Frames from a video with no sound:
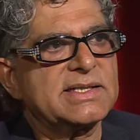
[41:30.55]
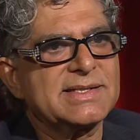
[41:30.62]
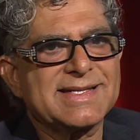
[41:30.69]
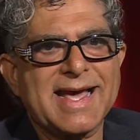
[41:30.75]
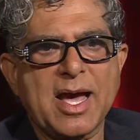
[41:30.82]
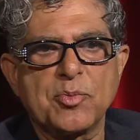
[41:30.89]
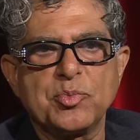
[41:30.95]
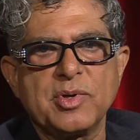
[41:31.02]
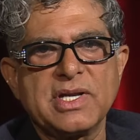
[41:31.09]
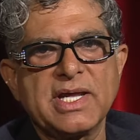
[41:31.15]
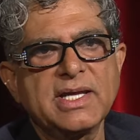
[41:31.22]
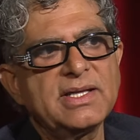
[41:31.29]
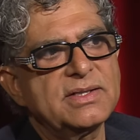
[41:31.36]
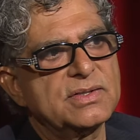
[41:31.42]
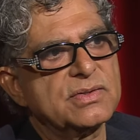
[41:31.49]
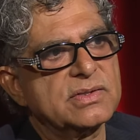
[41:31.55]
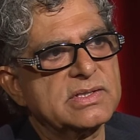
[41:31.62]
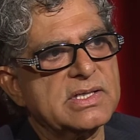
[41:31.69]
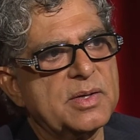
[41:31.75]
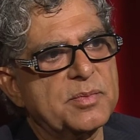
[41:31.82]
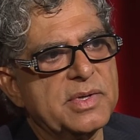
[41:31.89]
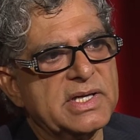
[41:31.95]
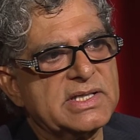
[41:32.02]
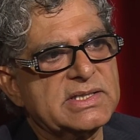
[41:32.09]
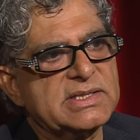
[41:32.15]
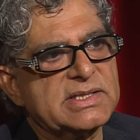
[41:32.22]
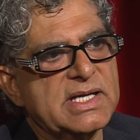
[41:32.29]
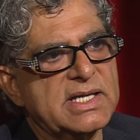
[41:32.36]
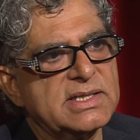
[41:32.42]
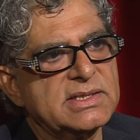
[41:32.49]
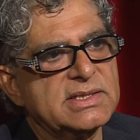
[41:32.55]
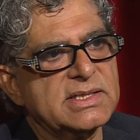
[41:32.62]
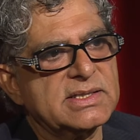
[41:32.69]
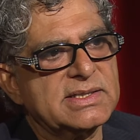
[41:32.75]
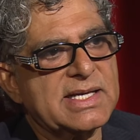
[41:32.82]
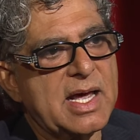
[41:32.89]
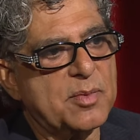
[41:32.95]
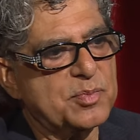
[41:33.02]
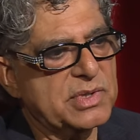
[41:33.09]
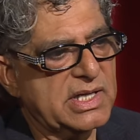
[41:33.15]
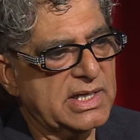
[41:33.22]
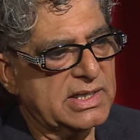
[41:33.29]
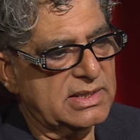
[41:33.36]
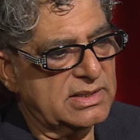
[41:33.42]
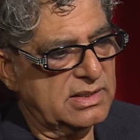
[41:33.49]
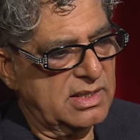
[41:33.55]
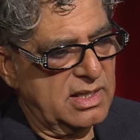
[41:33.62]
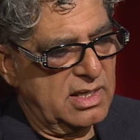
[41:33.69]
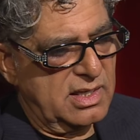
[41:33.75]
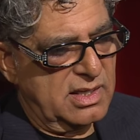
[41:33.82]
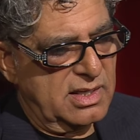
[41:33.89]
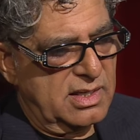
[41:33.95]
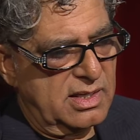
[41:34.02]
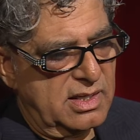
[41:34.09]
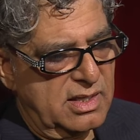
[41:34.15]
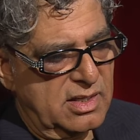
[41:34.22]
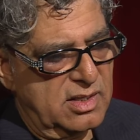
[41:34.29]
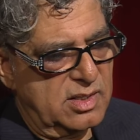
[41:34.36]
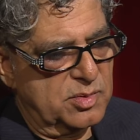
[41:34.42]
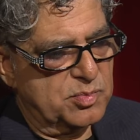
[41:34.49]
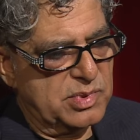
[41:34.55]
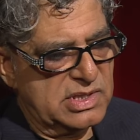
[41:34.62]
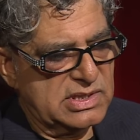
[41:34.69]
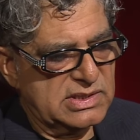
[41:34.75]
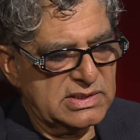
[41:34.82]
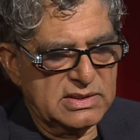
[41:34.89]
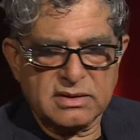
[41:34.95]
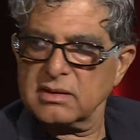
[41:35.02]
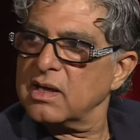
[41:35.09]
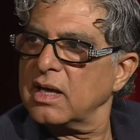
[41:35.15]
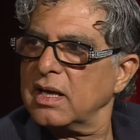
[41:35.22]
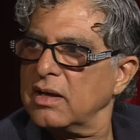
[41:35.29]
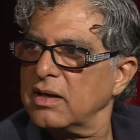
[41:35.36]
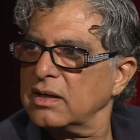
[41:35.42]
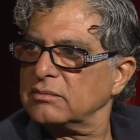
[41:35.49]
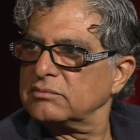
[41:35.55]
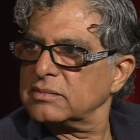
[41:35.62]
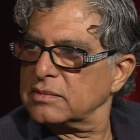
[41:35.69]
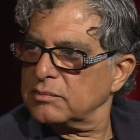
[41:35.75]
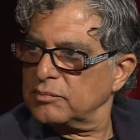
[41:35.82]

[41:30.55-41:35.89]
is happening. To some extent, it's happening in urban uh,